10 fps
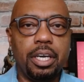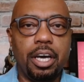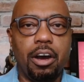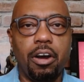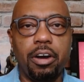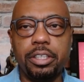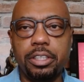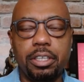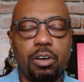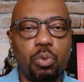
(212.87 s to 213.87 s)
aren't
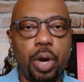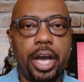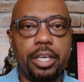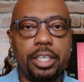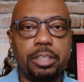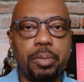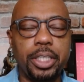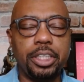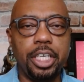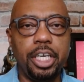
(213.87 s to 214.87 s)
around as
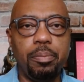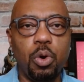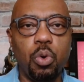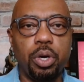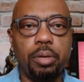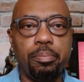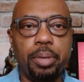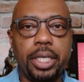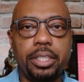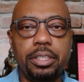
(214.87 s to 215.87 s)
much anymore,
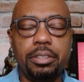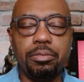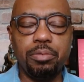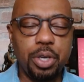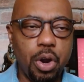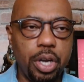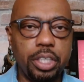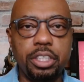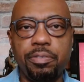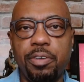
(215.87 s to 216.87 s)
but
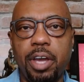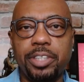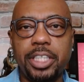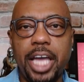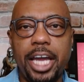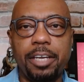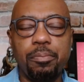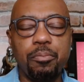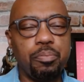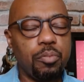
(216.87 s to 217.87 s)
regardless if you have static
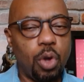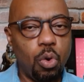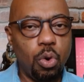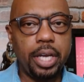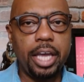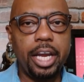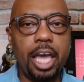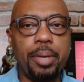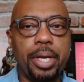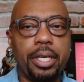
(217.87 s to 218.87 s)
or
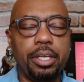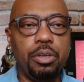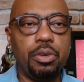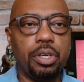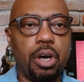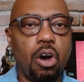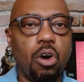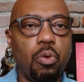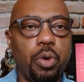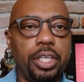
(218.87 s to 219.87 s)
dynamic, you can
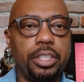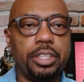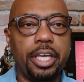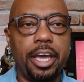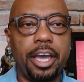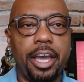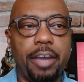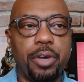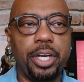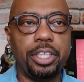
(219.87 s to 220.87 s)
always
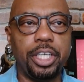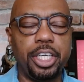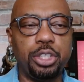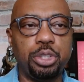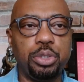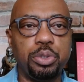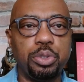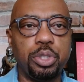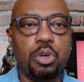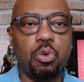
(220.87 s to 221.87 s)
run into issues
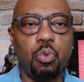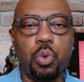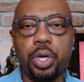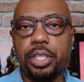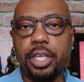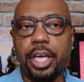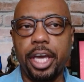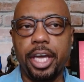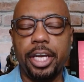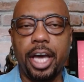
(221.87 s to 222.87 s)
with
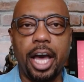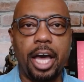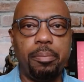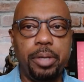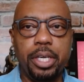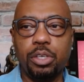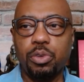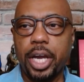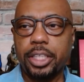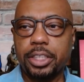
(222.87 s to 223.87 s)
an IP
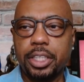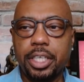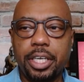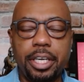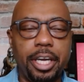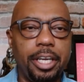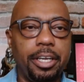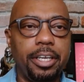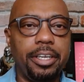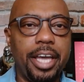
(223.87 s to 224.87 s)
address.
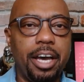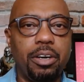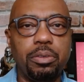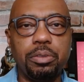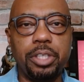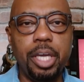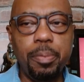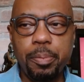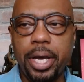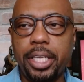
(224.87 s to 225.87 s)
And now keep
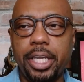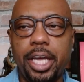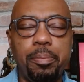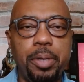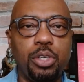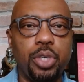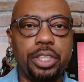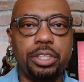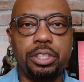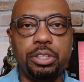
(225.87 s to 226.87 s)
in mind that IP
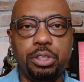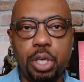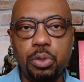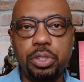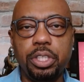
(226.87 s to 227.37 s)
addresses don't